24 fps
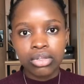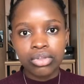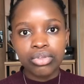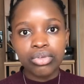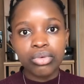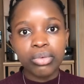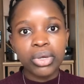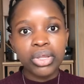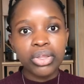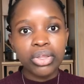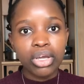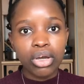
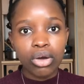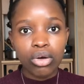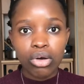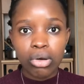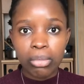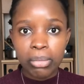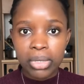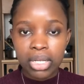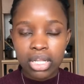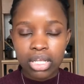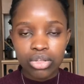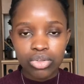So when you are
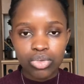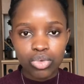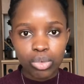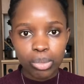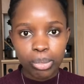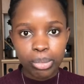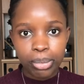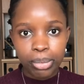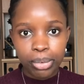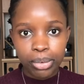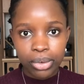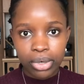coming
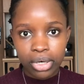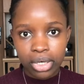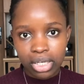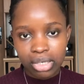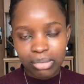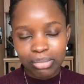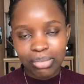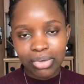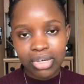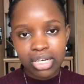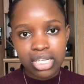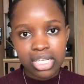into
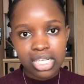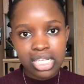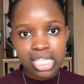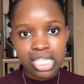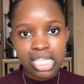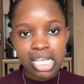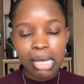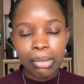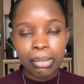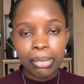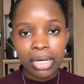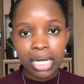Poland,
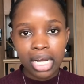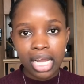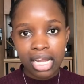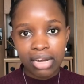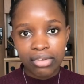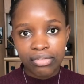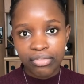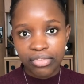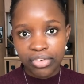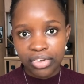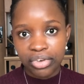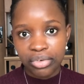please
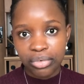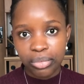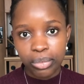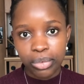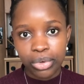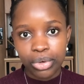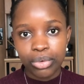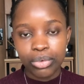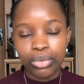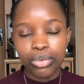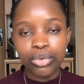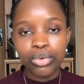plan very
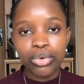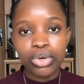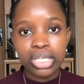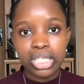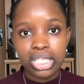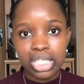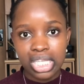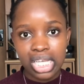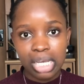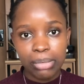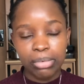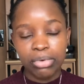well. Know
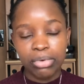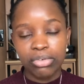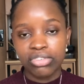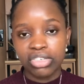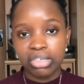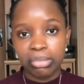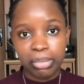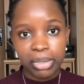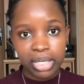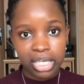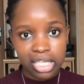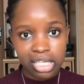the type of
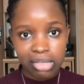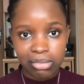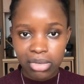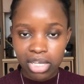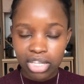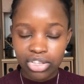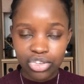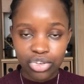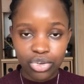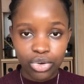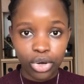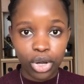
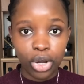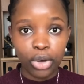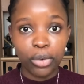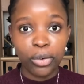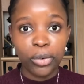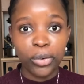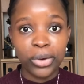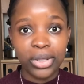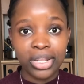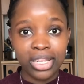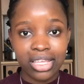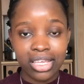department you are
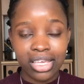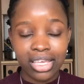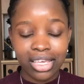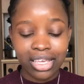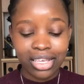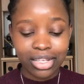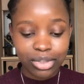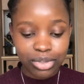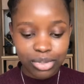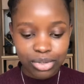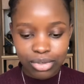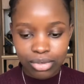going
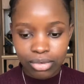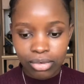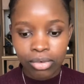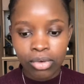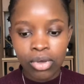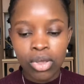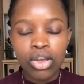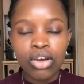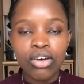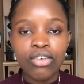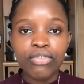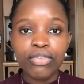into.
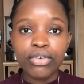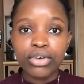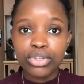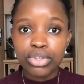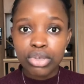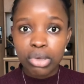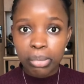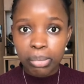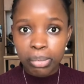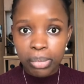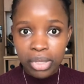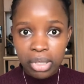For
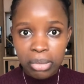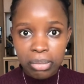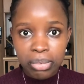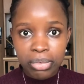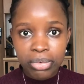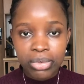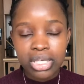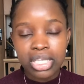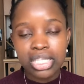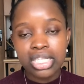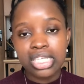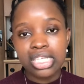some
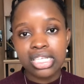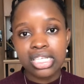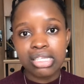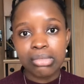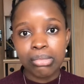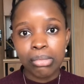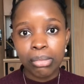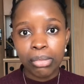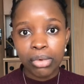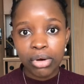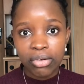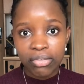people, it is
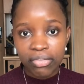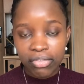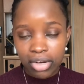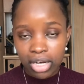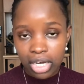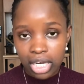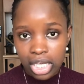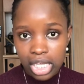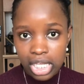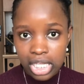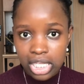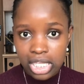more
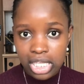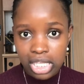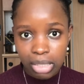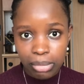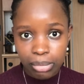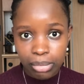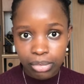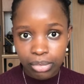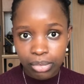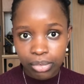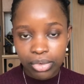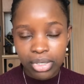
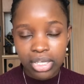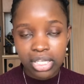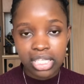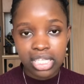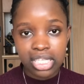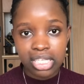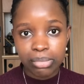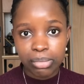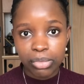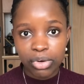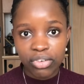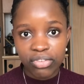flexible. It
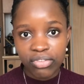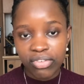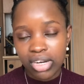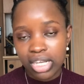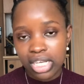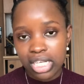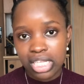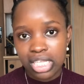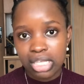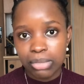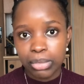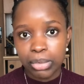is more
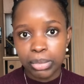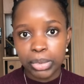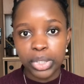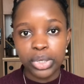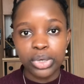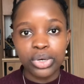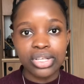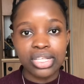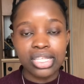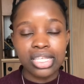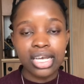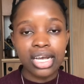flexible
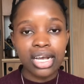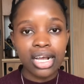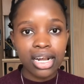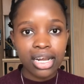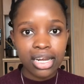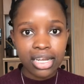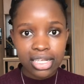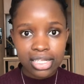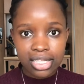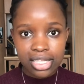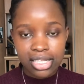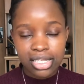because their
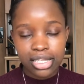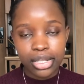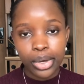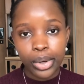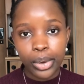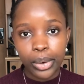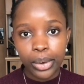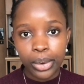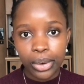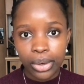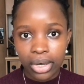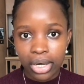classes
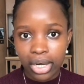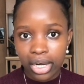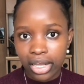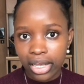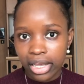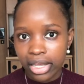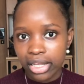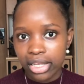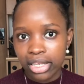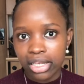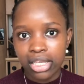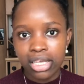are
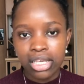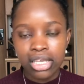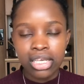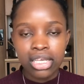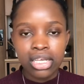online.